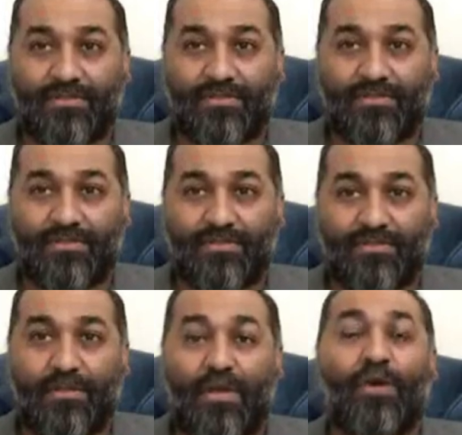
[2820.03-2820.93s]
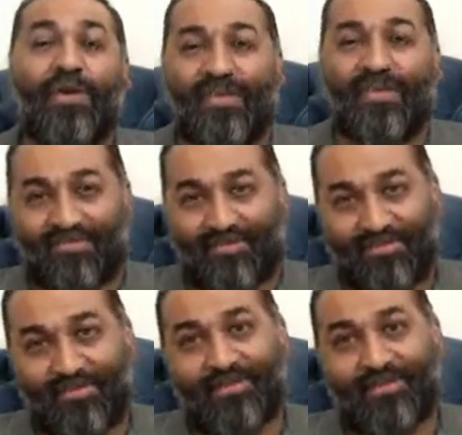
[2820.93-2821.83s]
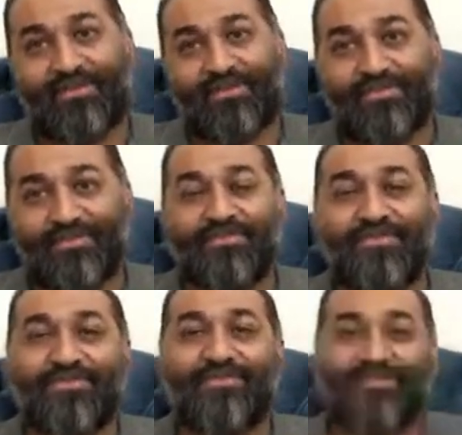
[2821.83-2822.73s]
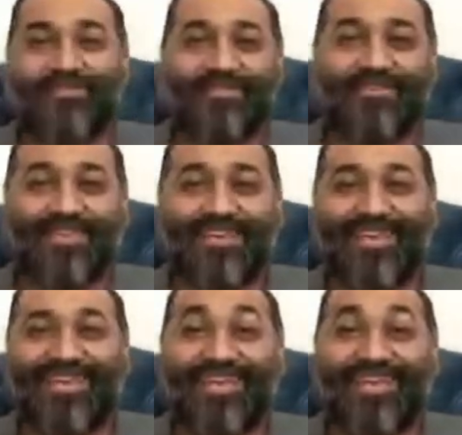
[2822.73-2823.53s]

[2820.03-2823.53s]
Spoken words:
This person isn't speaking.